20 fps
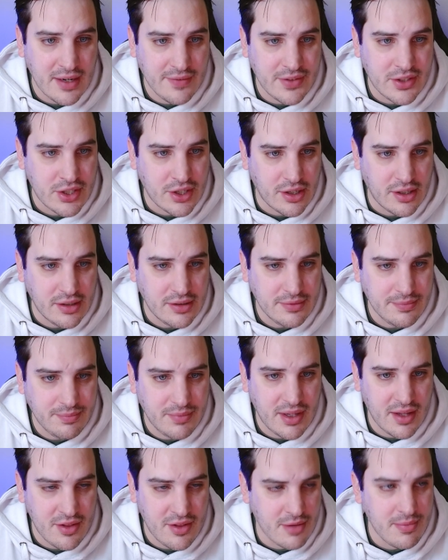of a turn,
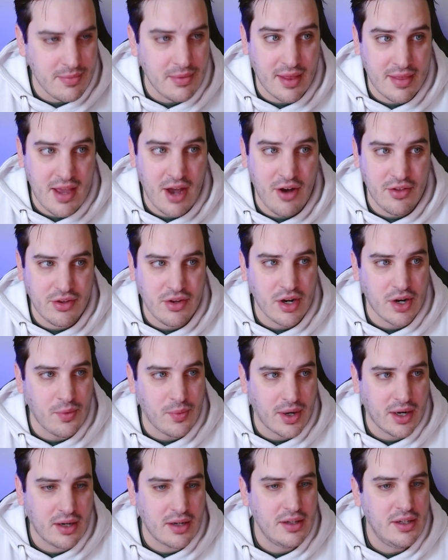assuming that's how it's going to
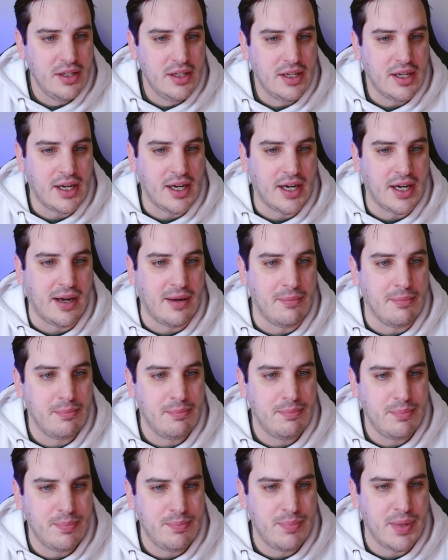work.
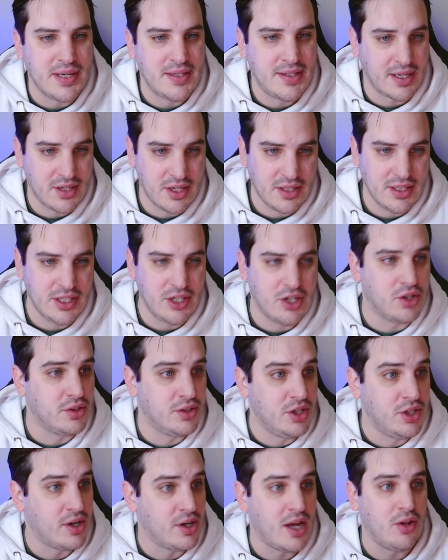But technically, you're
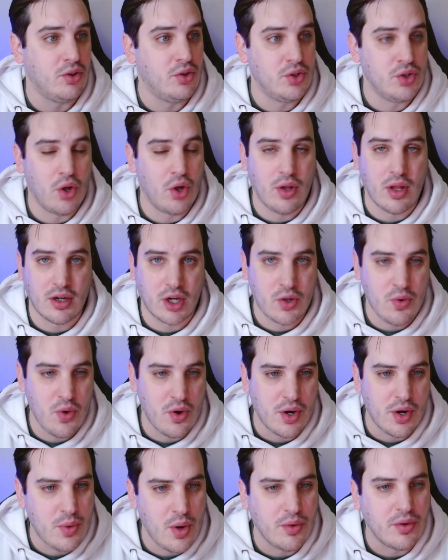now no longer
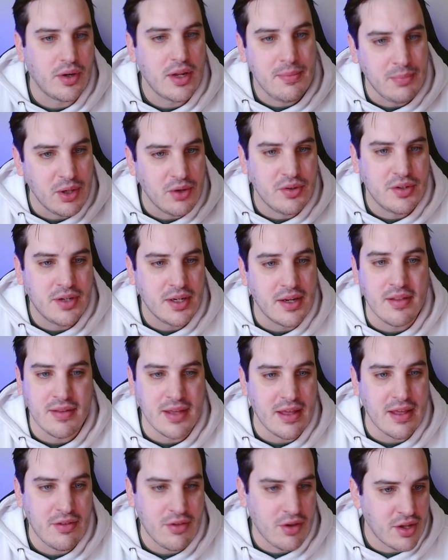quote unquote immune to
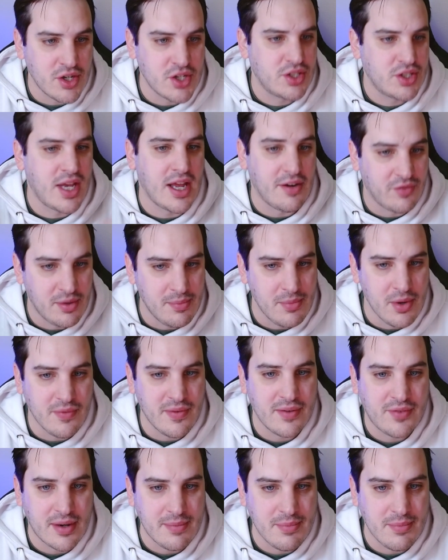disease. You can just kind of remove
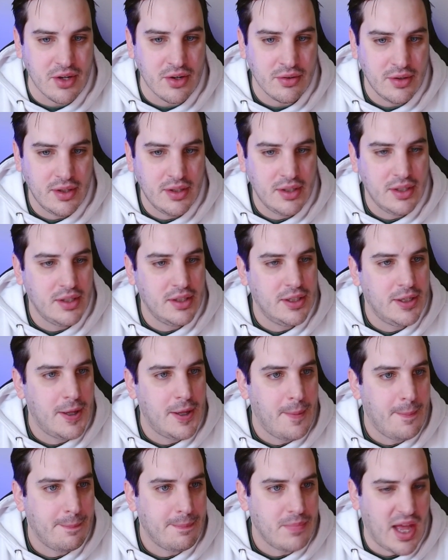it from you.
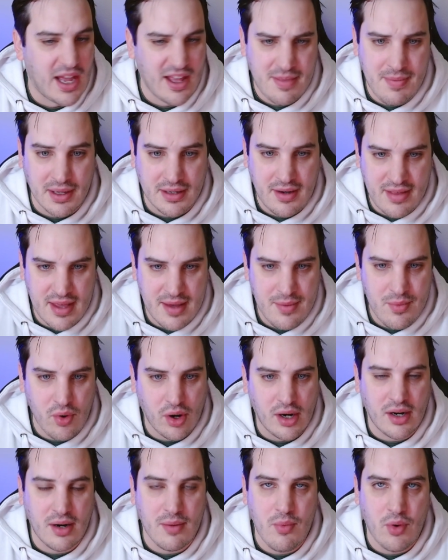I expect to see
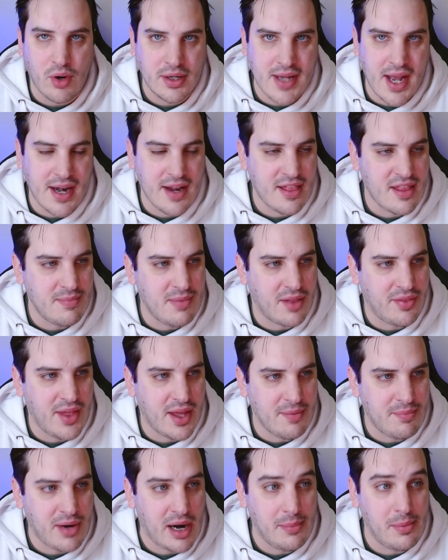more guidance about
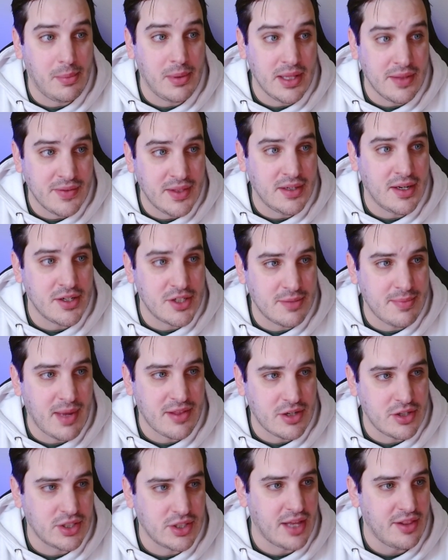that probably in the Dungeon
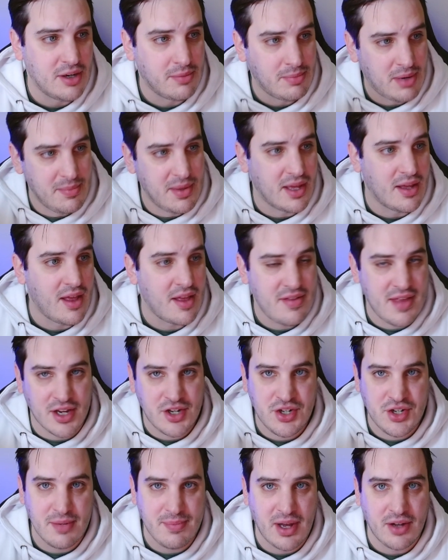Master's Guide. There'll probably be a
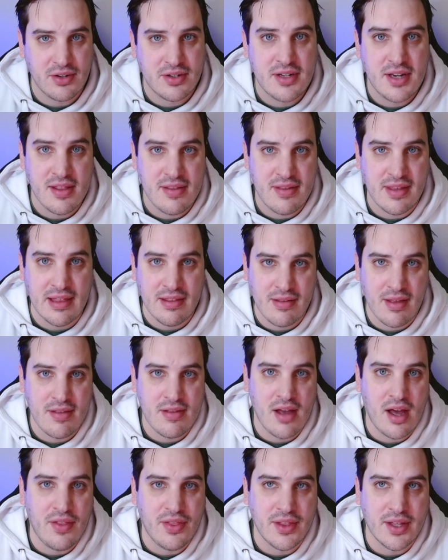section about diseases
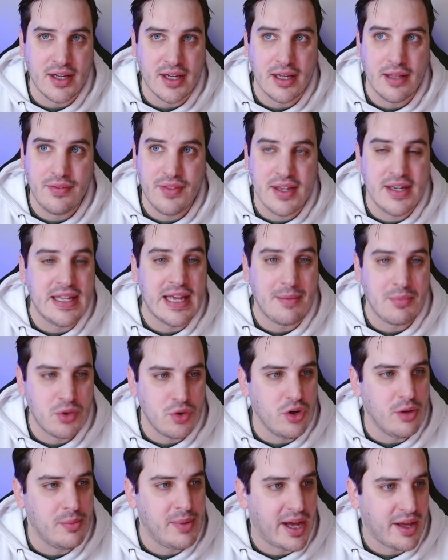on the DM
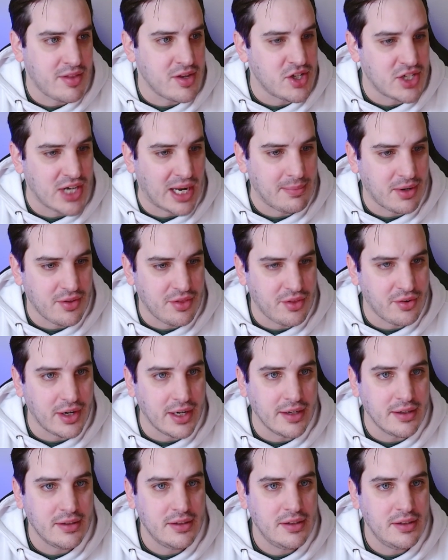toolbox in Chapter 3.